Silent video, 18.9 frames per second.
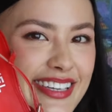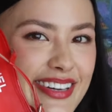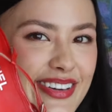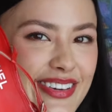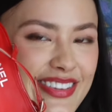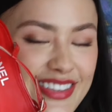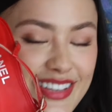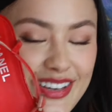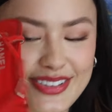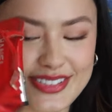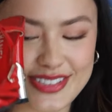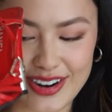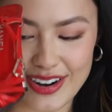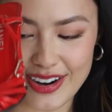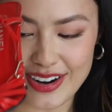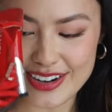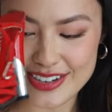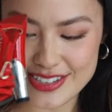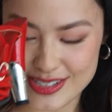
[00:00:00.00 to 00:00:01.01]
So those
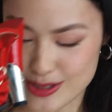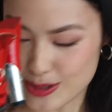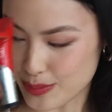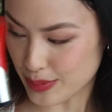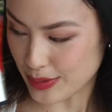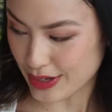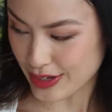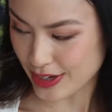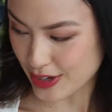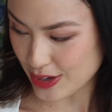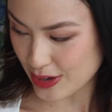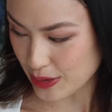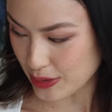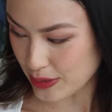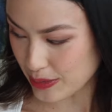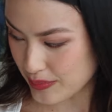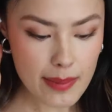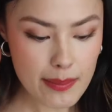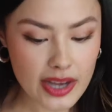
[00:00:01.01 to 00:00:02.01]
are super
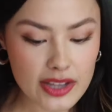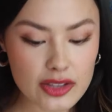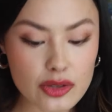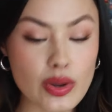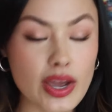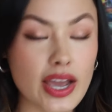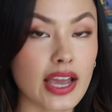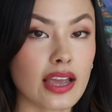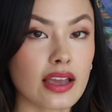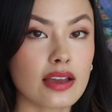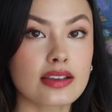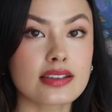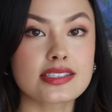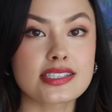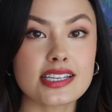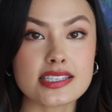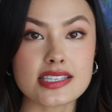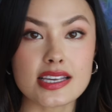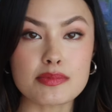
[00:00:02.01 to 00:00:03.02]
cute. And by the way,
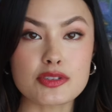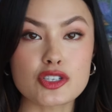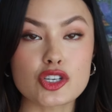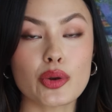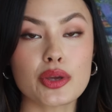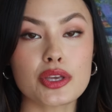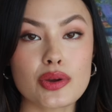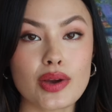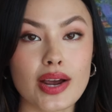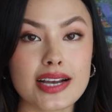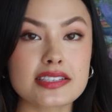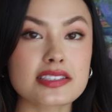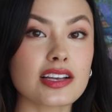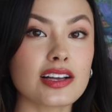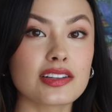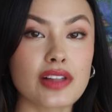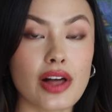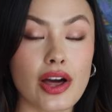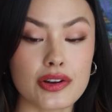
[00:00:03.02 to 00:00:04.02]
since I'm showing you guys
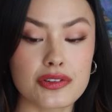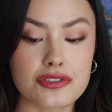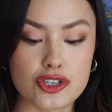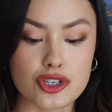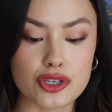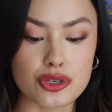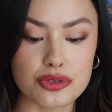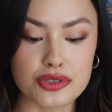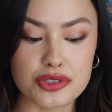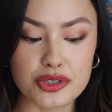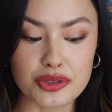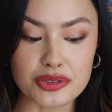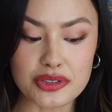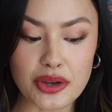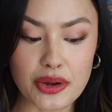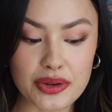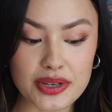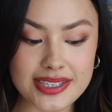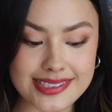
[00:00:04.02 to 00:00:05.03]
a lot of shoes, you'll
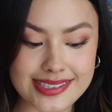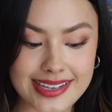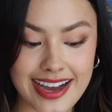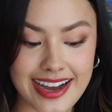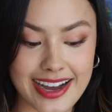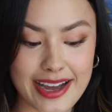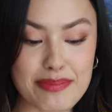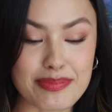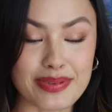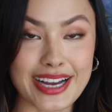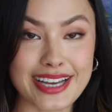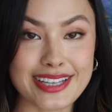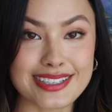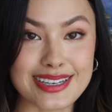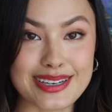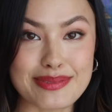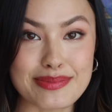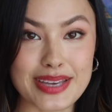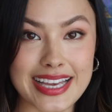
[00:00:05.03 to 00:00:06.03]
notice I buy
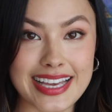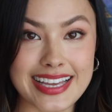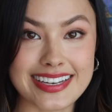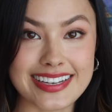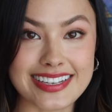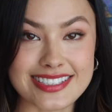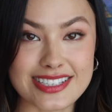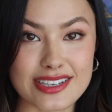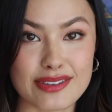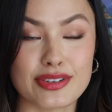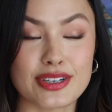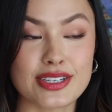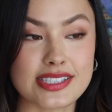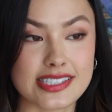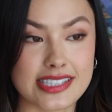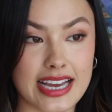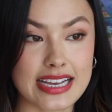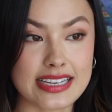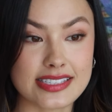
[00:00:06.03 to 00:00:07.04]
them in different
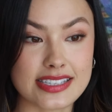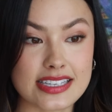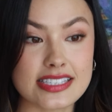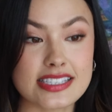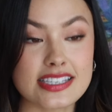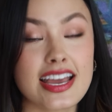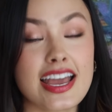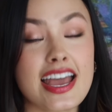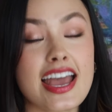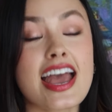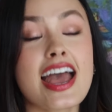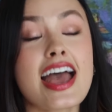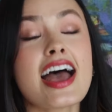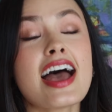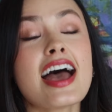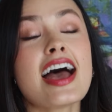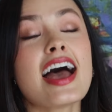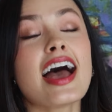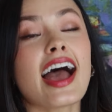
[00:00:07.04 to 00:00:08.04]
sizes.
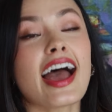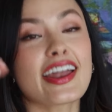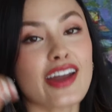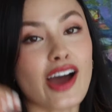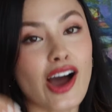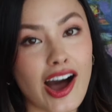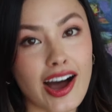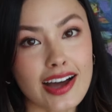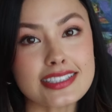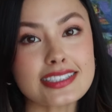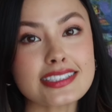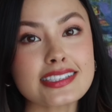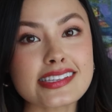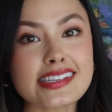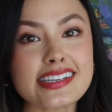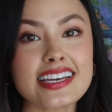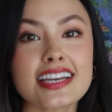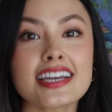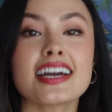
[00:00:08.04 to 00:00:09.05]
And
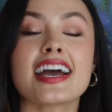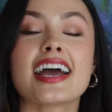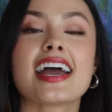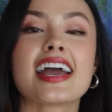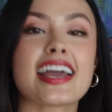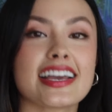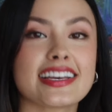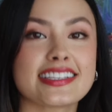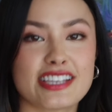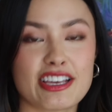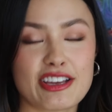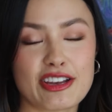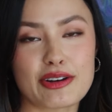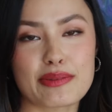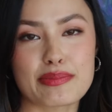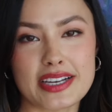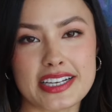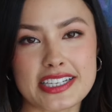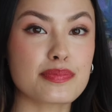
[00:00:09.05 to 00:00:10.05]
honestly, it's hit or
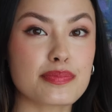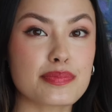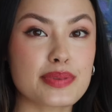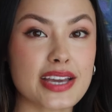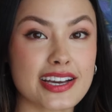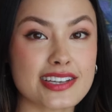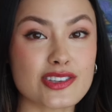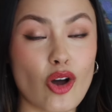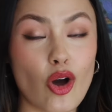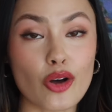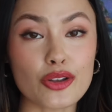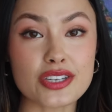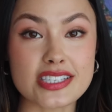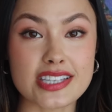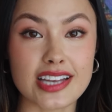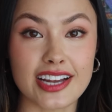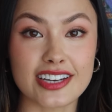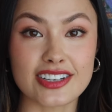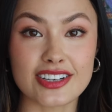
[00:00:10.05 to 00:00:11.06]
miss because all
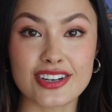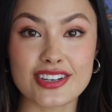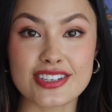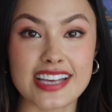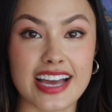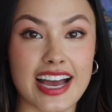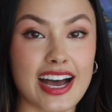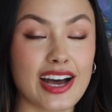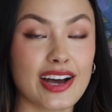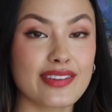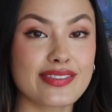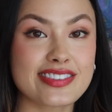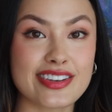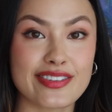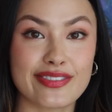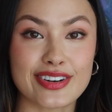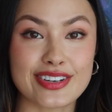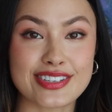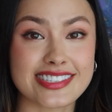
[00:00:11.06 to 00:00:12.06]
designers have
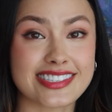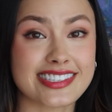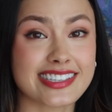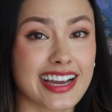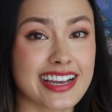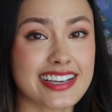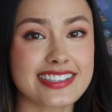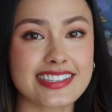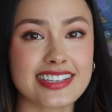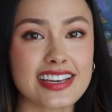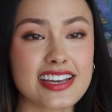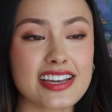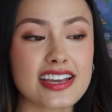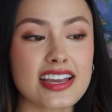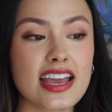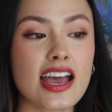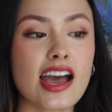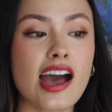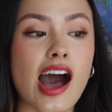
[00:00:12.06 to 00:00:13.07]
different sizing.